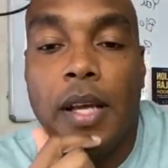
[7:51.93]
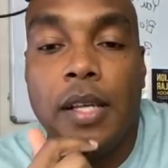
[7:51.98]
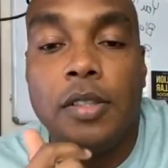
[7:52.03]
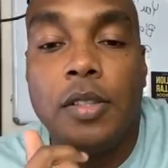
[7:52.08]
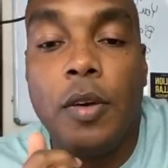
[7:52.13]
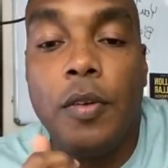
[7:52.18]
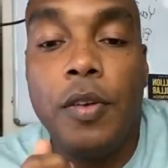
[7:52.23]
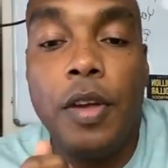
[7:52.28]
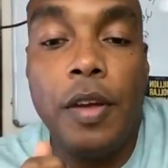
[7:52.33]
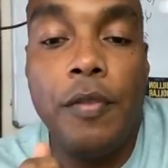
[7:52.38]

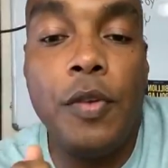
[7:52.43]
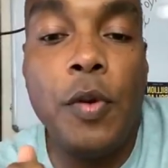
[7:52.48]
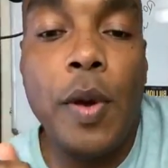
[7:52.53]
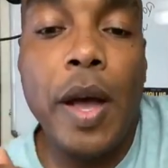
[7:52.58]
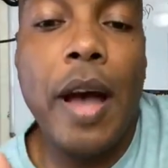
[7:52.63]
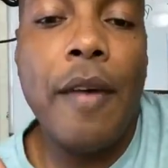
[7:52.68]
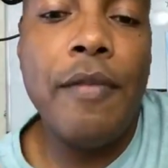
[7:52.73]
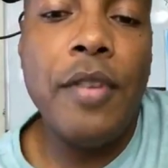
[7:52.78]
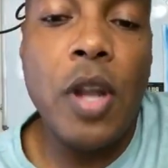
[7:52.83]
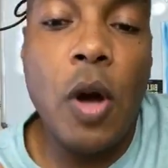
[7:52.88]
So if
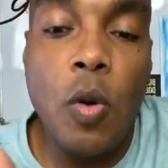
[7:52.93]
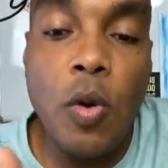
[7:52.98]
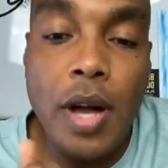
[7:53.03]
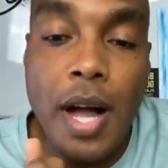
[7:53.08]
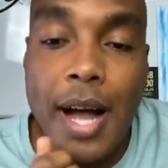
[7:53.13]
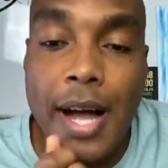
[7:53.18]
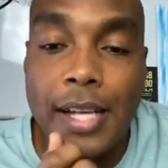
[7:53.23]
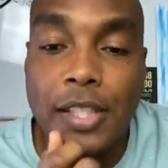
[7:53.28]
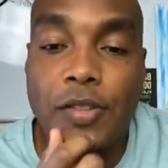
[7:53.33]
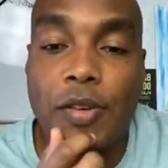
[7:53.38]
you have no
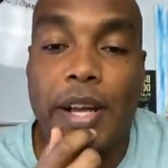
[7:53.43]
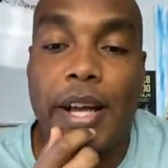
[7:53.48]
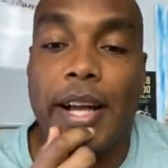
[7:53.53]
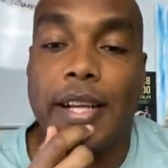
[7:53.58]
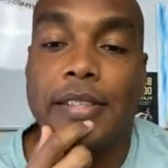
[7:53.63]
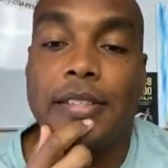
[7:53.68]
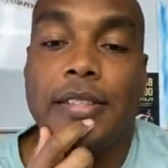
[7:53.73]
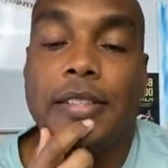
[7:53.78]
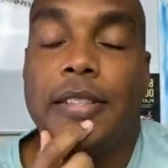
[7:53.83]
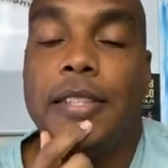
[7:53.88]

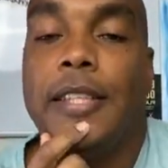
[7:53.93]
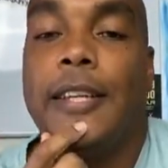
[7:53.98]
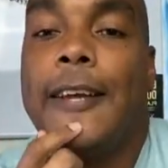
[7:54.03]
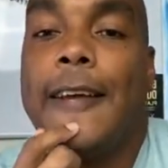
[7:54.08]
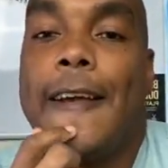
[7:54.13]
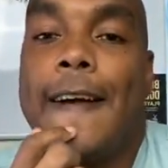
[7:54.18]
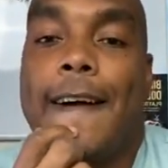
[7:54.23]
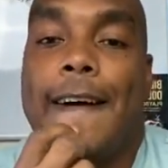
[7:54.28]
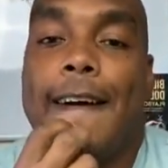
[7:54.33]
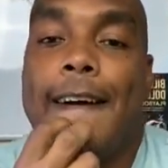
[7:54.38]
contracts
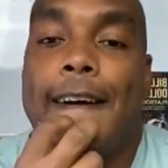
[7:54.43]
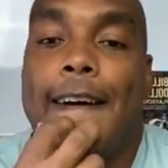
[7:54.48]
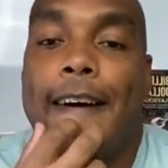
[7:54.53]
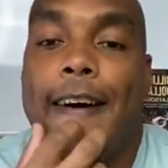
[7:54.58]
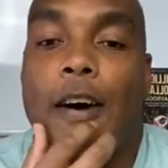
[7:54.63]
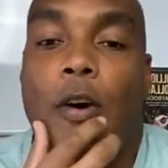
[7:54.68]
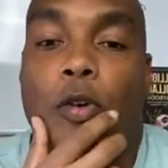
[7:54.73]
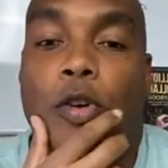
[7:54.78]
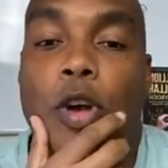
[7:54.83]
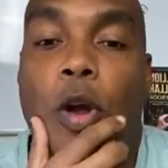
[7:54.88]

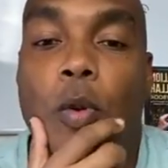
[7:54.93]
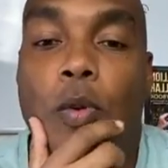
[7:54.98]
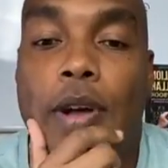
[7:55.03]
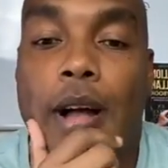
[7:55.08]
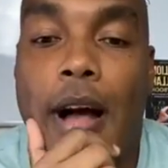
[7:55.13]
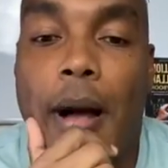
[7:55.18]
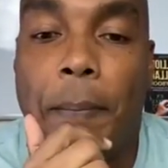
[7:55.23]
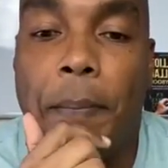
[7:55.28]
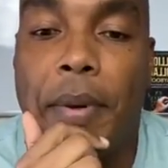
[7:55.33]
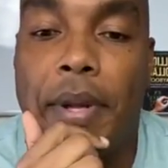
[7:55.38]
uh, or no
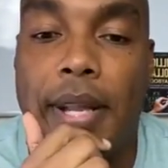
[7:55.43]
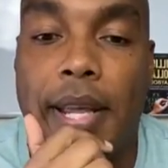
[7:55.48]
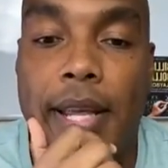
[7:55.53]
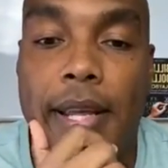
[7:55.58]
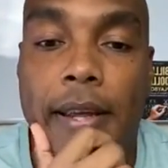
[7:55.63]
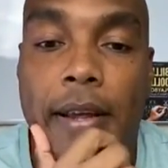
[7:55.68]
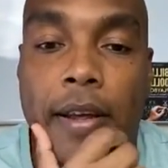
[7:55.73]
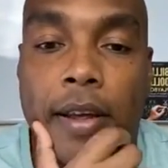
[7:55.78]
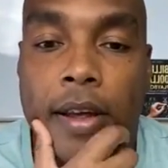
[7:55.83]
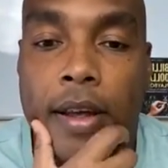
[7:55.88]

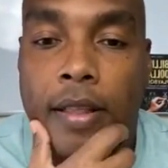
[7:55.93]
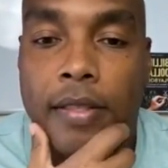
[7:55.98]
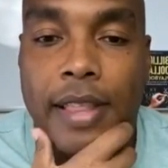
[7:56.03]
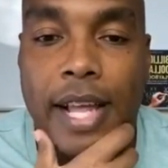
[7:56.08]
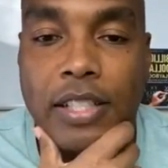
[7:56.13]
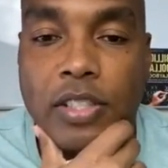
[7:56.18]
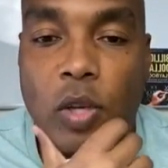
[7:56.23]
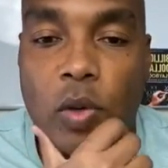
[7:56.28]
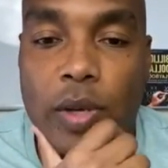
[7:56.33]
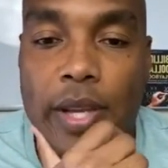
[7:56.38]
company,
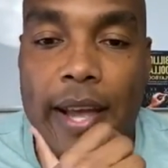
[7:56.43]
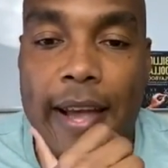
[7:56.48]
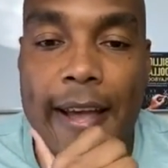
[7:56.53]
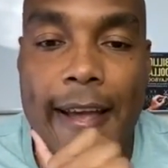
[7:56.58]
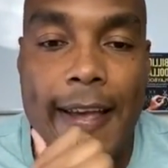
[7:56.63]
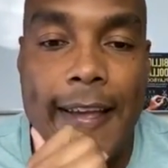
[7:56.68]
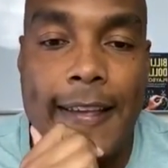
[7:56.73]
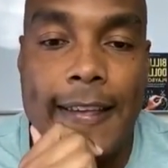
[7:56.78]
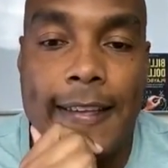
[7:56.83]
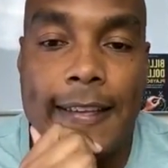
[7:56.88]
that's
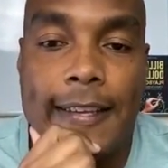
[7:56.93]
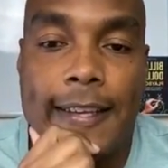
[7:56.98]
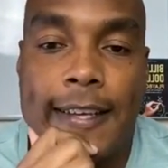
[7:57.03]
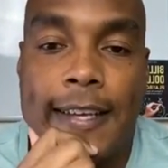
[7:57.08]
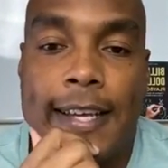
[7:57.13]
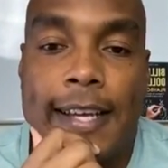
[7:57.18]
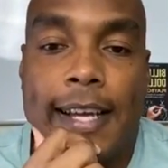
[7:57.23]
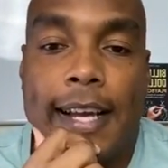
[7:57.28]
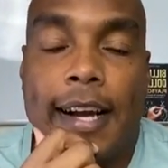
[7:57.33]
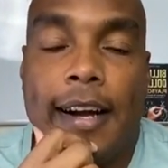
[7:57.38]
okay.
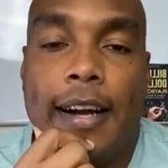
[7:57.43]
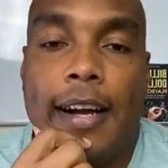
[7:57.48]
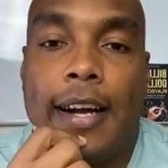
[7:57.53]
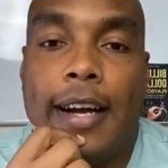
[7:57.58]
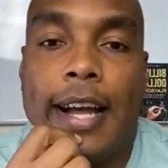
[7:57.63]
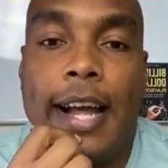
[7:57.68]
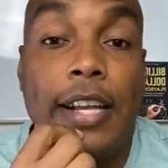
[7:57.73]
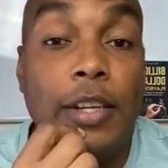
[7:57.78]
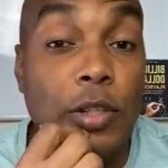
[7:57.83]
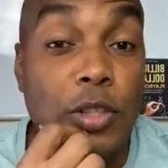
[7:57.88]

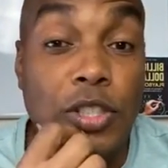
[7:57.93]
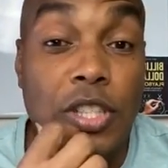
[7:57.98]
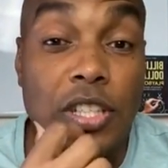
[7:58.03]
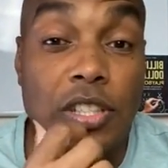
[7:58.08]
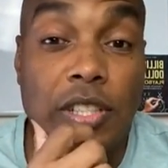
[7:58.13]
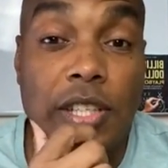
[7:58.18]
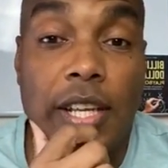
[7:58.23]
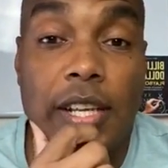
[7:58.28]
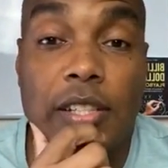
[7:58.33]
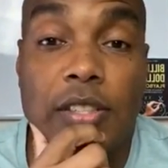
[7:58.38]
Uh, and you're
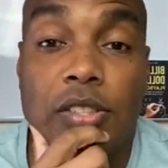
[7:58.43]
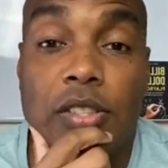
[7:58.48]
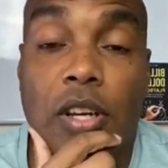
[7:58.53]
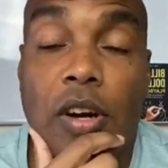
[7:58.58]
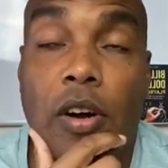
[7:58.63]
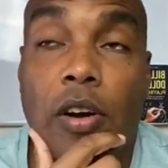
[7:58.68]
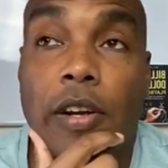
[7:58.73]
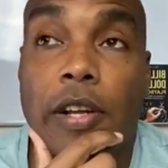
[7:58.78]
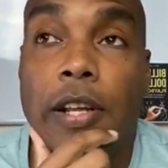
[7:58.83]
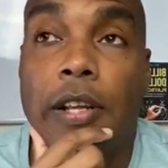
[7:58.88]
just getting
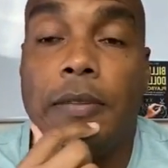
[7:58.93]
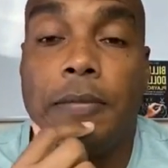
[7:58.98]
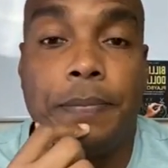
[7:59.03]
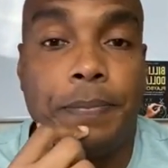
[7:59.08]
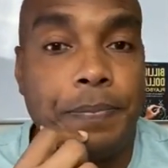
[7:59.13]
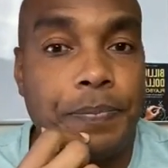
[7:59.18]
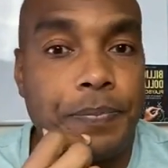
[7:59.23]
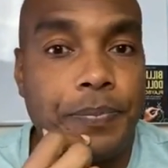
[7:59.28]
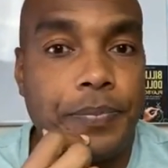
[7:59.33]
started,